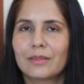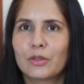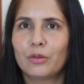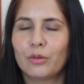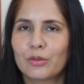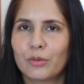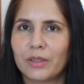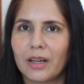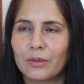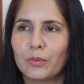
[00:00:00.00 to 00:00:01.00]
do you look so
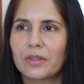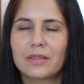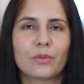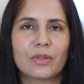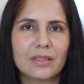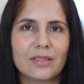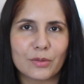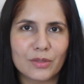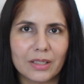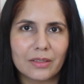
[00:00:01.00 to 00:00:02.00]
young what is, what is
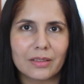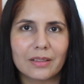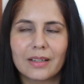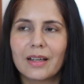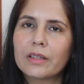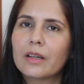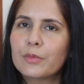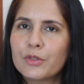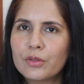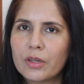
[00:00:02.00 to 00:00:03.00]
your secret when it
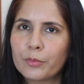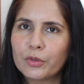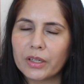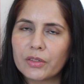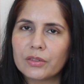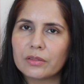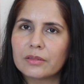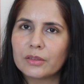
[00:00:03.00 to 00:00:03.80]
comes to sun protection,